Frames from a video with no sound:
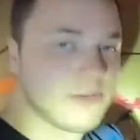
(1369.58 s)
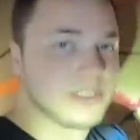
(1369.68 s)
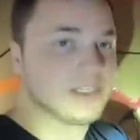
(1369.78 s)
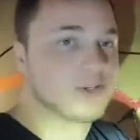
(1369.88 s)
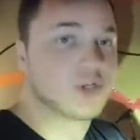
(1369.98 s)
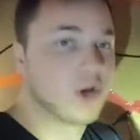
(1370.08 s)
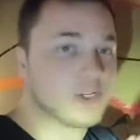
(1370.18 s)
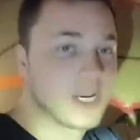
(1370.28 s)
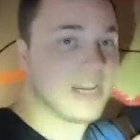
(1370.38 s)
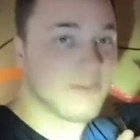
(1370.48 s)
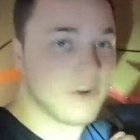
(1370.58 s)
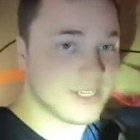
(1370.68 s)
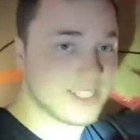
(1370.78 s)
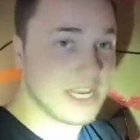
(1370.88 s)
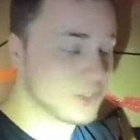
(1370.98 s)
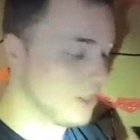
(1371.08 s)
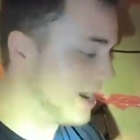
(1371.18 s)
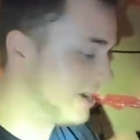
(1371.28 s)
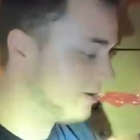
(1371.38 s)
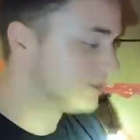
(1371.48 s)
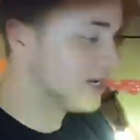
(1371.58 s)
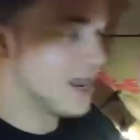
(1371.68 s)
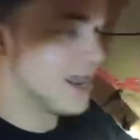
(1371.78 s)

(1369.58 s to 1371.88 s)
use this to charge any of our essential items